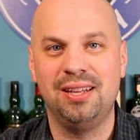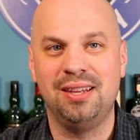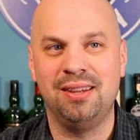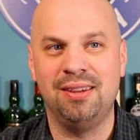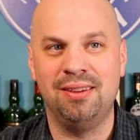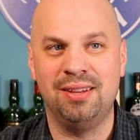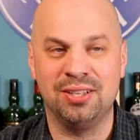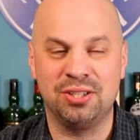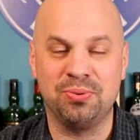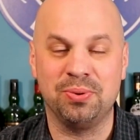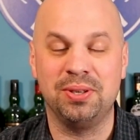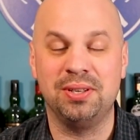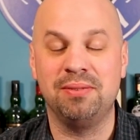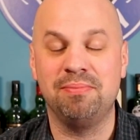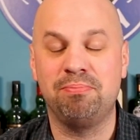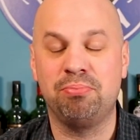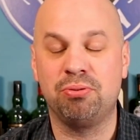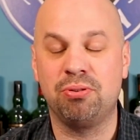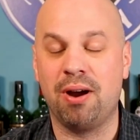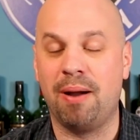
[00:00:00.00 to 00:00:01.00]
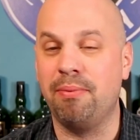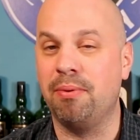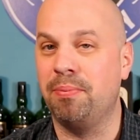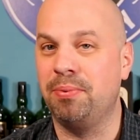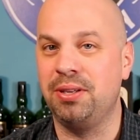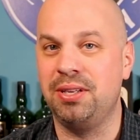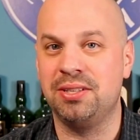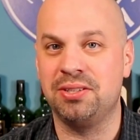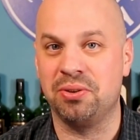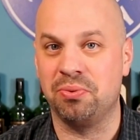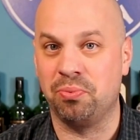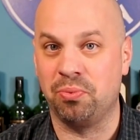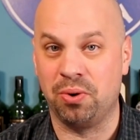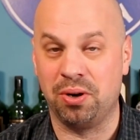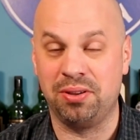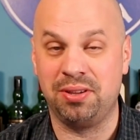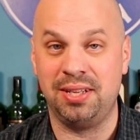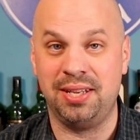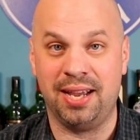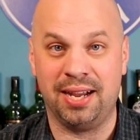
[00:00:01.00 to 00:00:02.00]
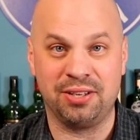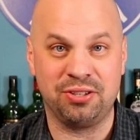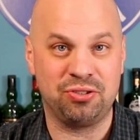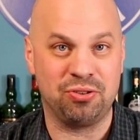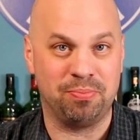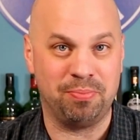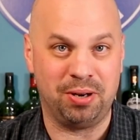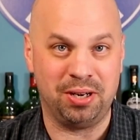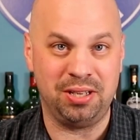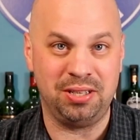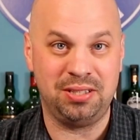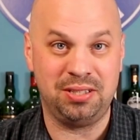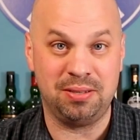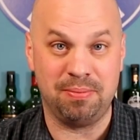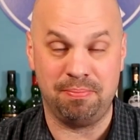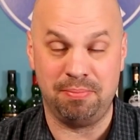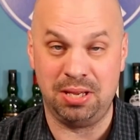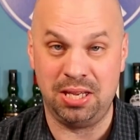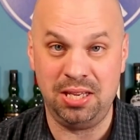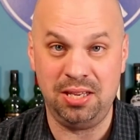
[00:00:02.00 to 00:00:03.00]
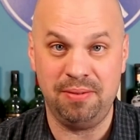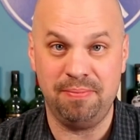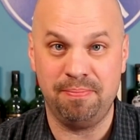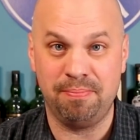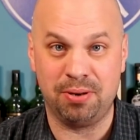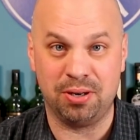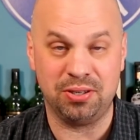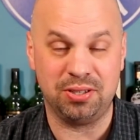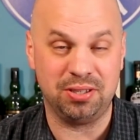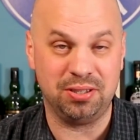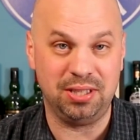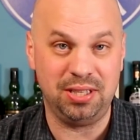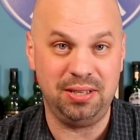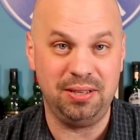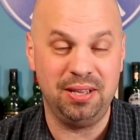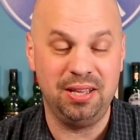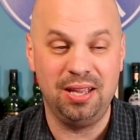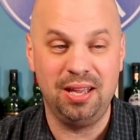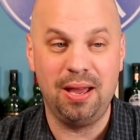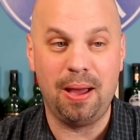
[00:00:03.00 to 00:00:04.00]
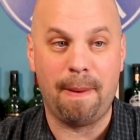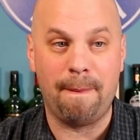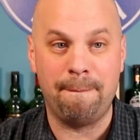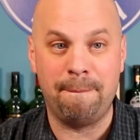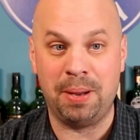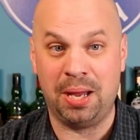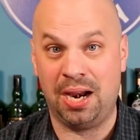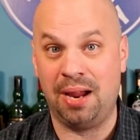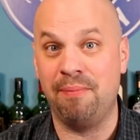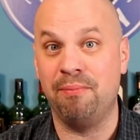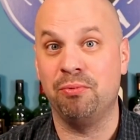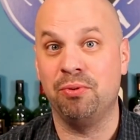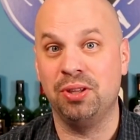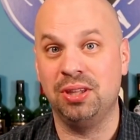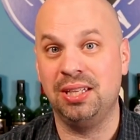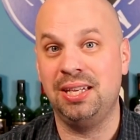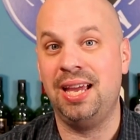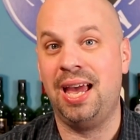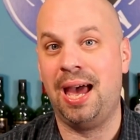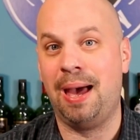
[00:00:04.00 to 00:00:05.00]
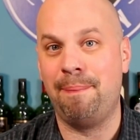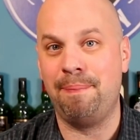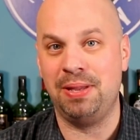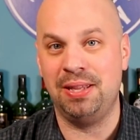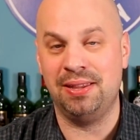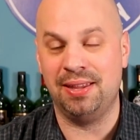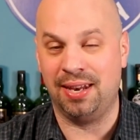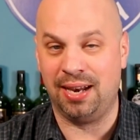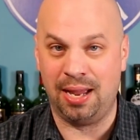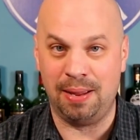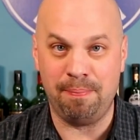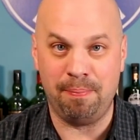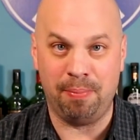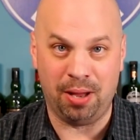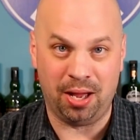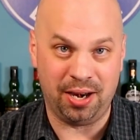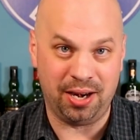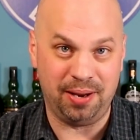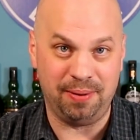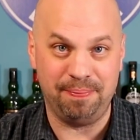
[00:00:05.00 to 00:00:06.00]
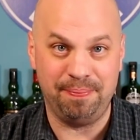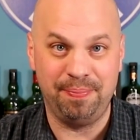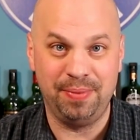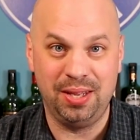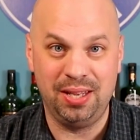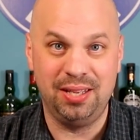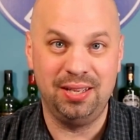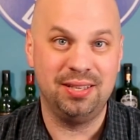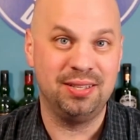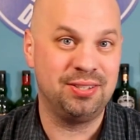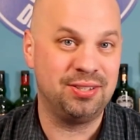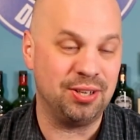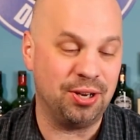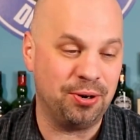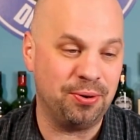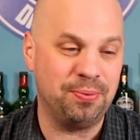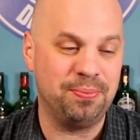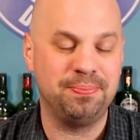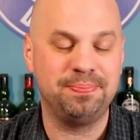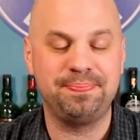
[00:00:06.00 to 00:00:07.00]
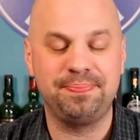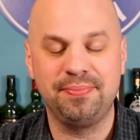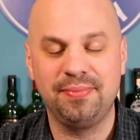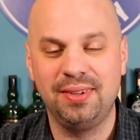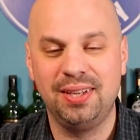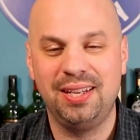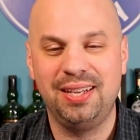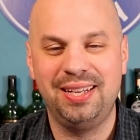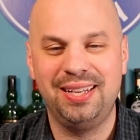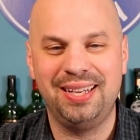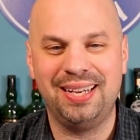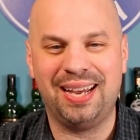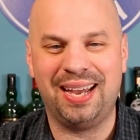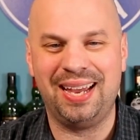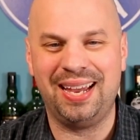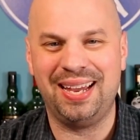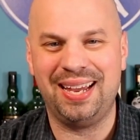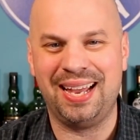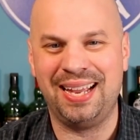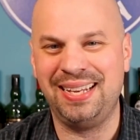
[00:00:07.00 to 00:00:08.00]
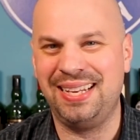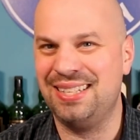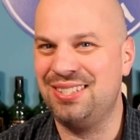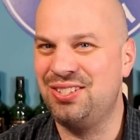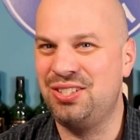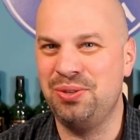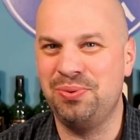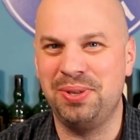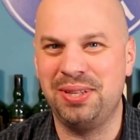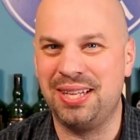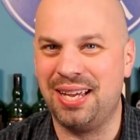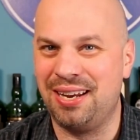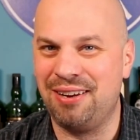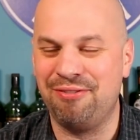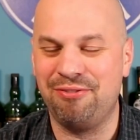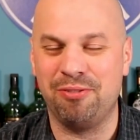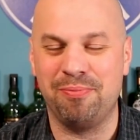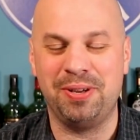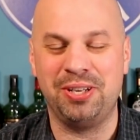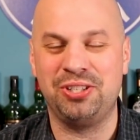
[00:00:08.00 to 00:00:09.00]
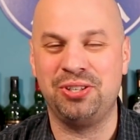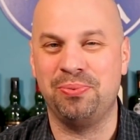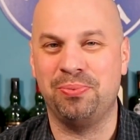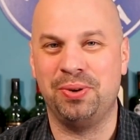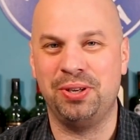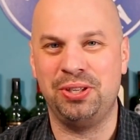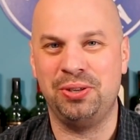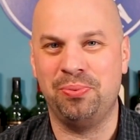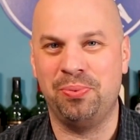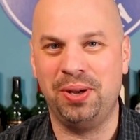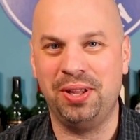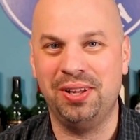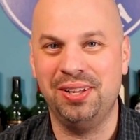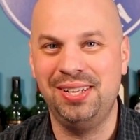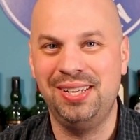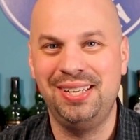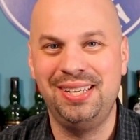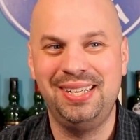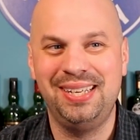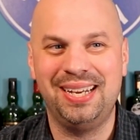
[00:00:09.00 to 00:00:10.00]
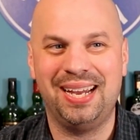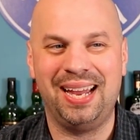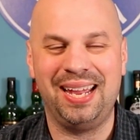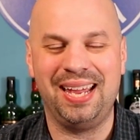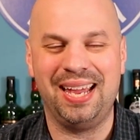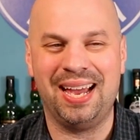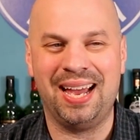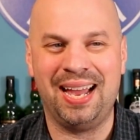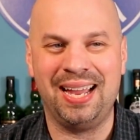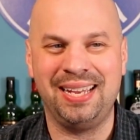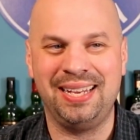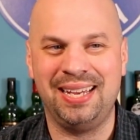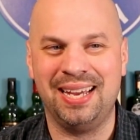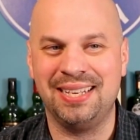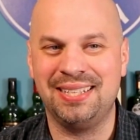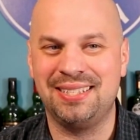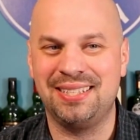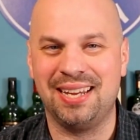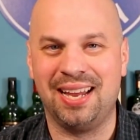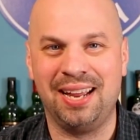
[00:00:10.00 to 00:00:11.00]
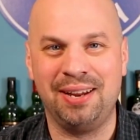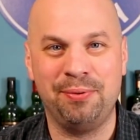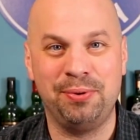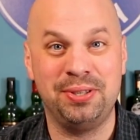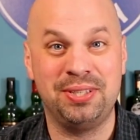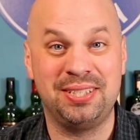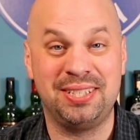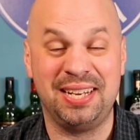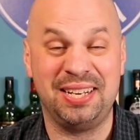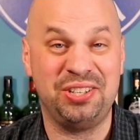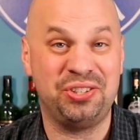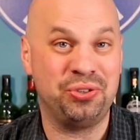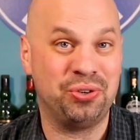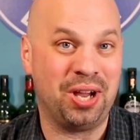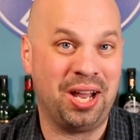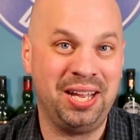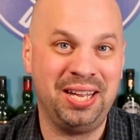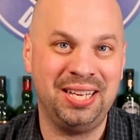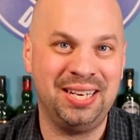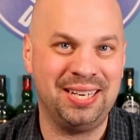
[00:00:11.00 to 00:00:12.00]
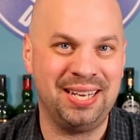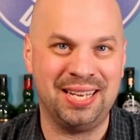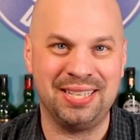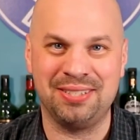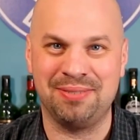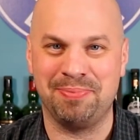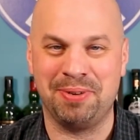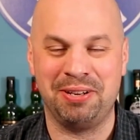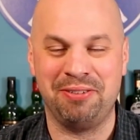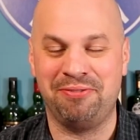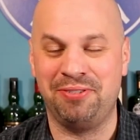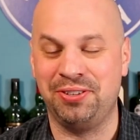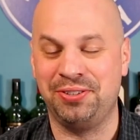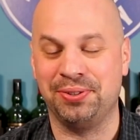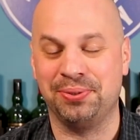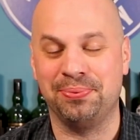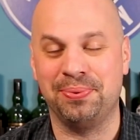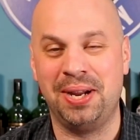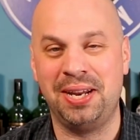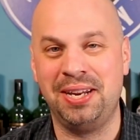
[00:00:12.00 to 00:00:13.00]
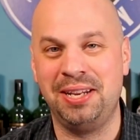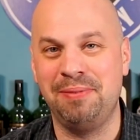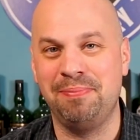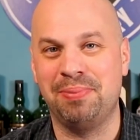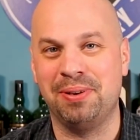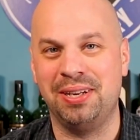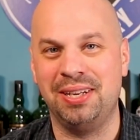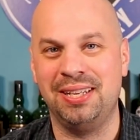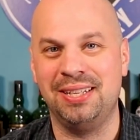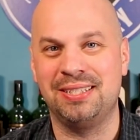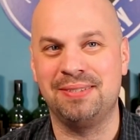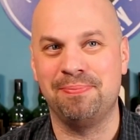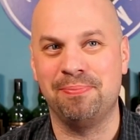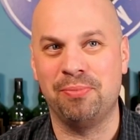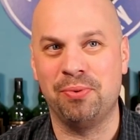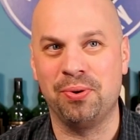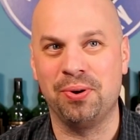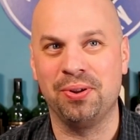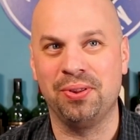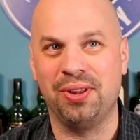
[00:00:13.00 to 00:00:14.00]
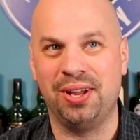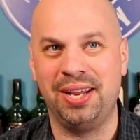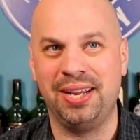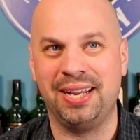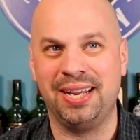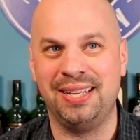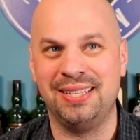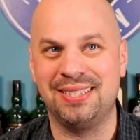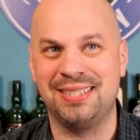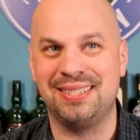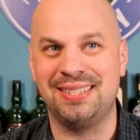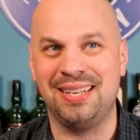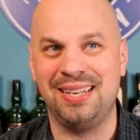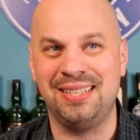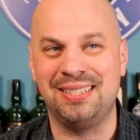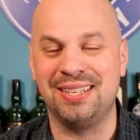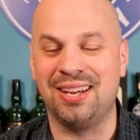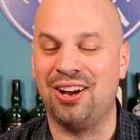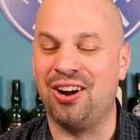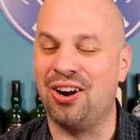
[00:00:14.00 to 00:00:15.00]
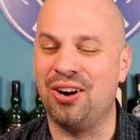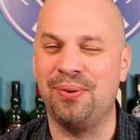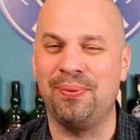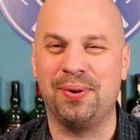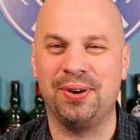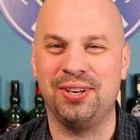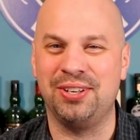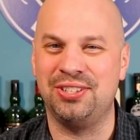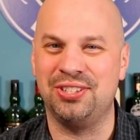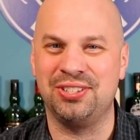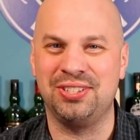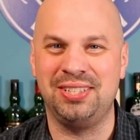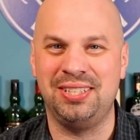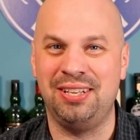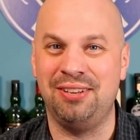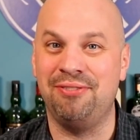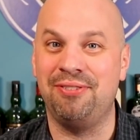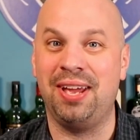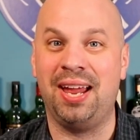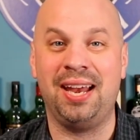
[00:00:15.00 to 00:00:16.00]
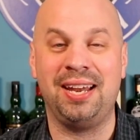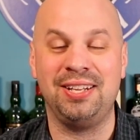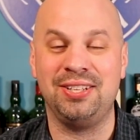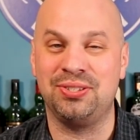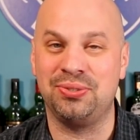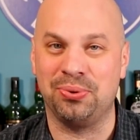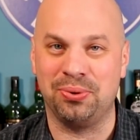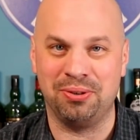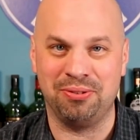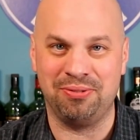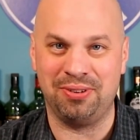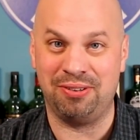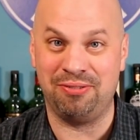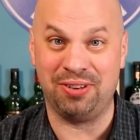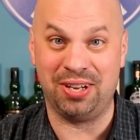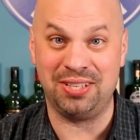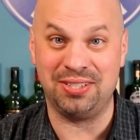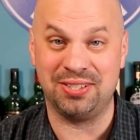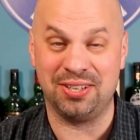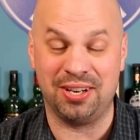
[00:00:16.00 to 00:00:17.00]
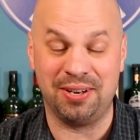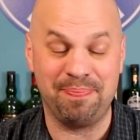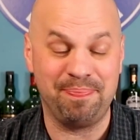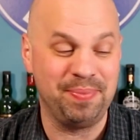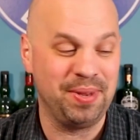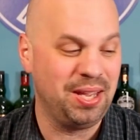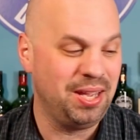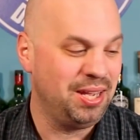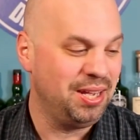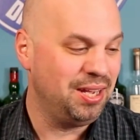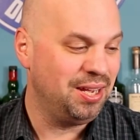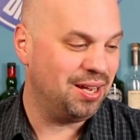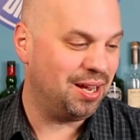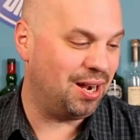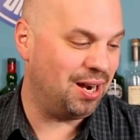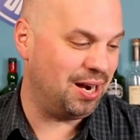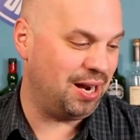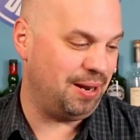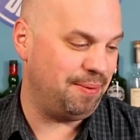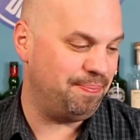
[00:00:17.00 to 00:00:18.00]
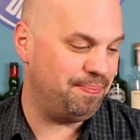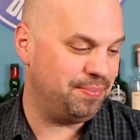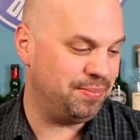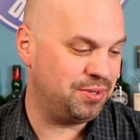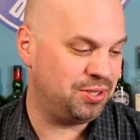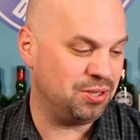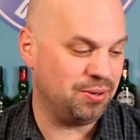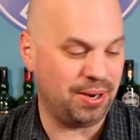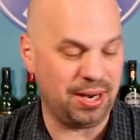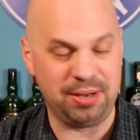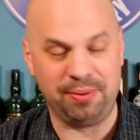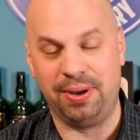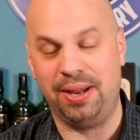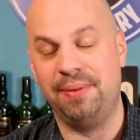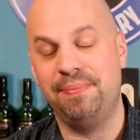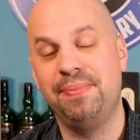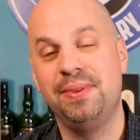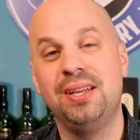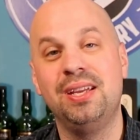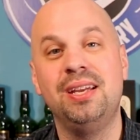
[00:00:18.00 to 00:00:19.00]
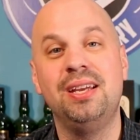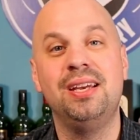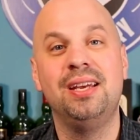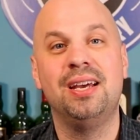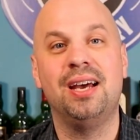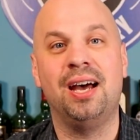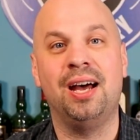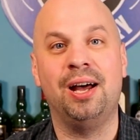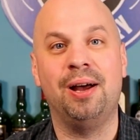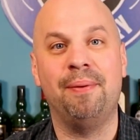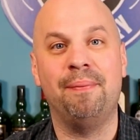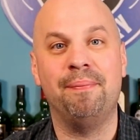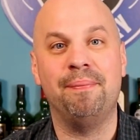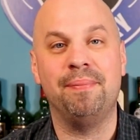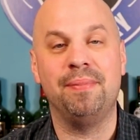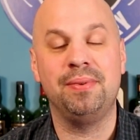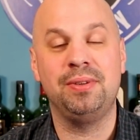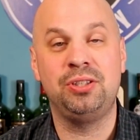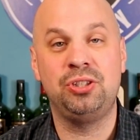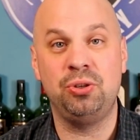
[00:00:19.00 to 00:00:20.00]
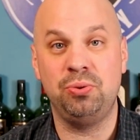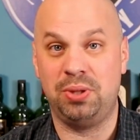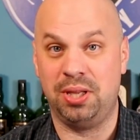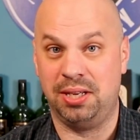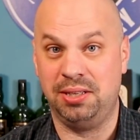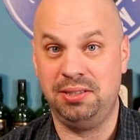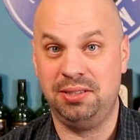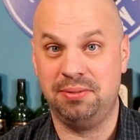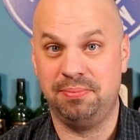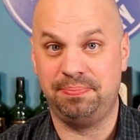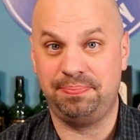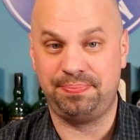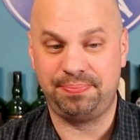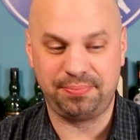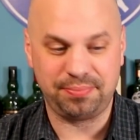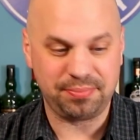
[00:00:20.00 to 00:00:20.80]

This one probably isn't worth the extra money to me personally, but I'm really happy that I bought it. So I guess do with that information what you will. I, I guess I would say try it as my official rating, but it's more like it's it's a hard one to just give any sort of advice on. All right. So anyway, um, two things.